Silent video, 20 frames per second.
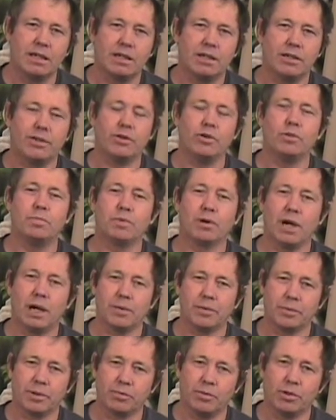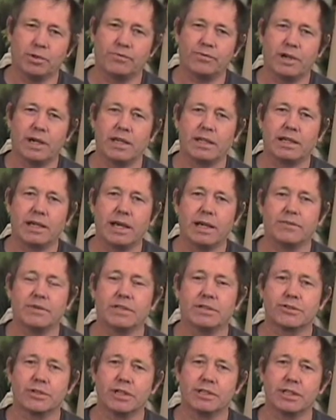you probably won't find
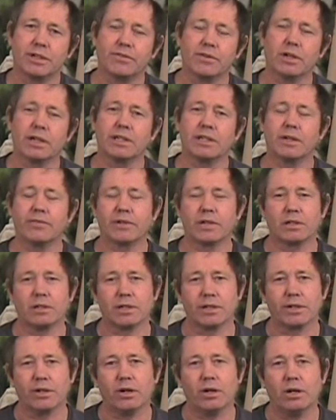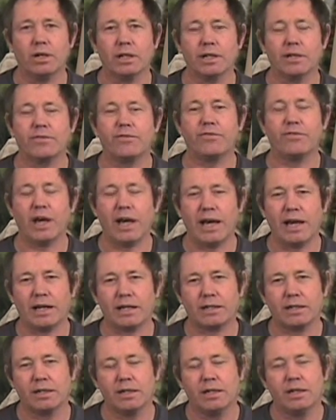canvas stretching very difficult at all. In
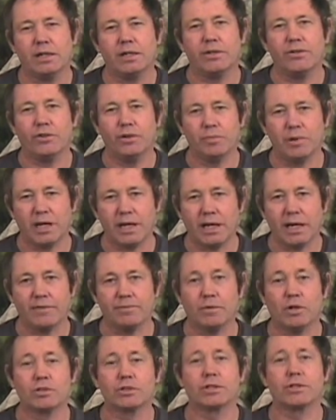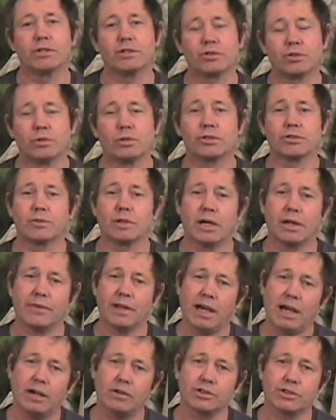fact, you may have most of the tools around
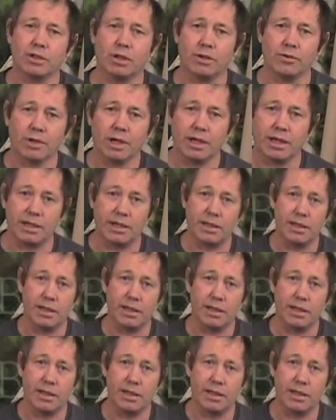the house already.